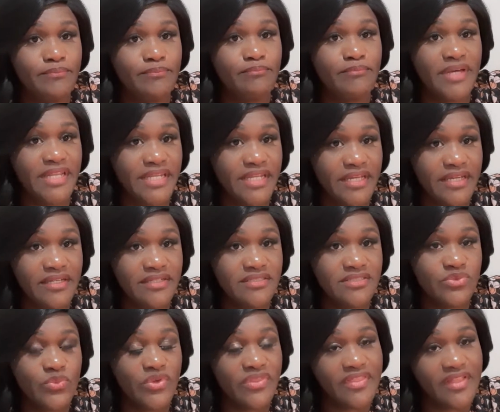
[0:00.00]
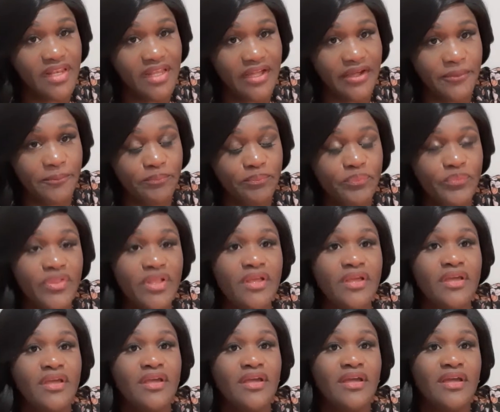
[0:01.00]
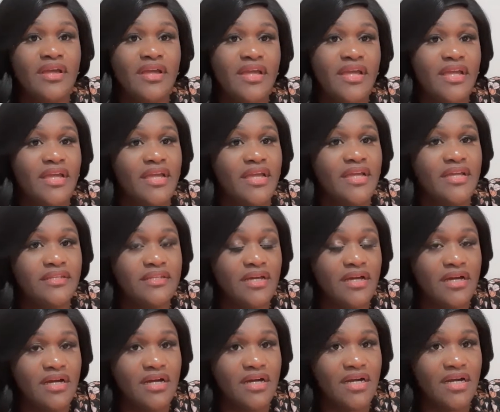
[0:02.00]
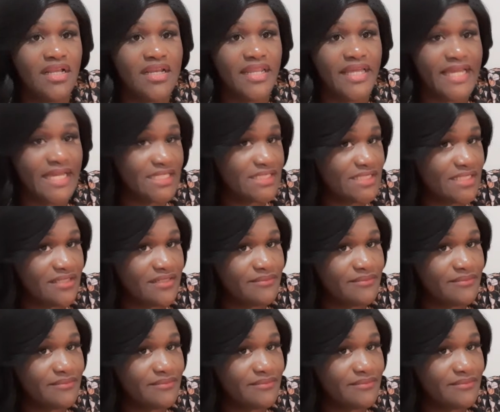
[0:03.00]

Mondays with Claire. And like I